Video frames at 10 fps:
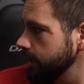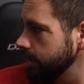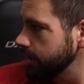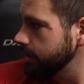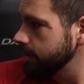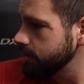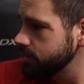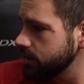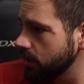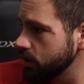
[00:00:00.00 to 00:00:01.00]

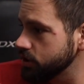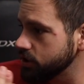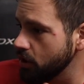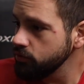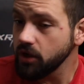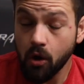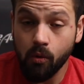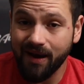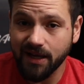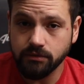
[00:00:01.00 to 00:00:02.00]
And yo-yo
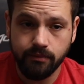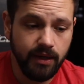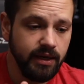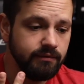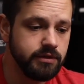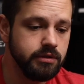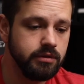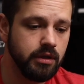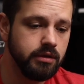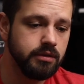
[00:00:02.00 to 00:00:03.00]
wise, we might have two
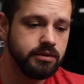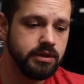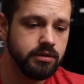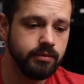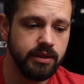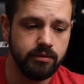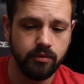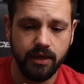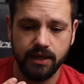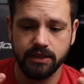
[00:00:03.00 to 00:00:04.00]
yo-yos this week.
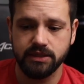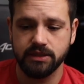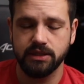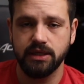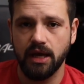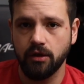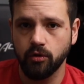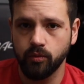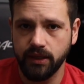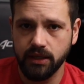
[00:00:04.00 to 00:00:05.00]
We'll kind of see how
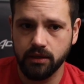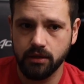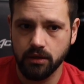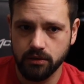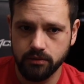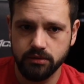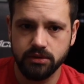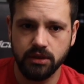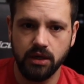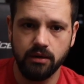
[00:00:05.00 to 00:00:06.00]
the week
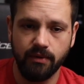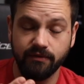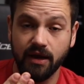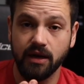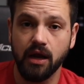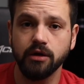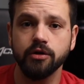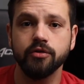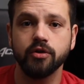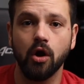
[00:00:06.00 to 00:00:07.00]
goes. Um, I've got
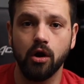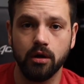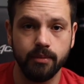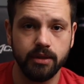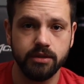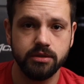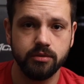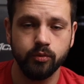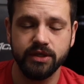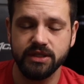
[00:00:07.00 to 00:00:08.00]
Unearthed
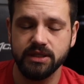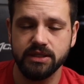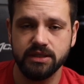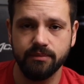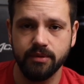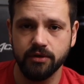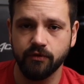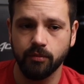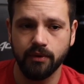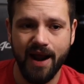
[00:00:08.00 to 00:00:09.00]
Arbiters, which is the
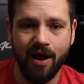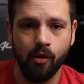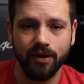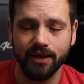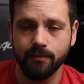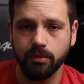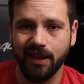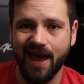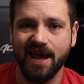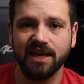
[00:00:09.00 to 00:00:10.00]
beautiful brown and
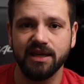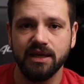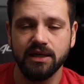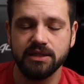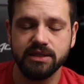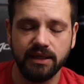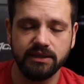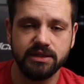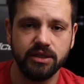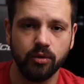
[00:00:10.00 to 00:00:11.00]
black
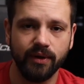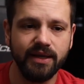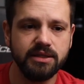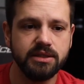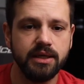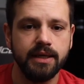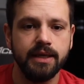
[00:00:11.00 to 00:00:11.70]
stainless steel rings.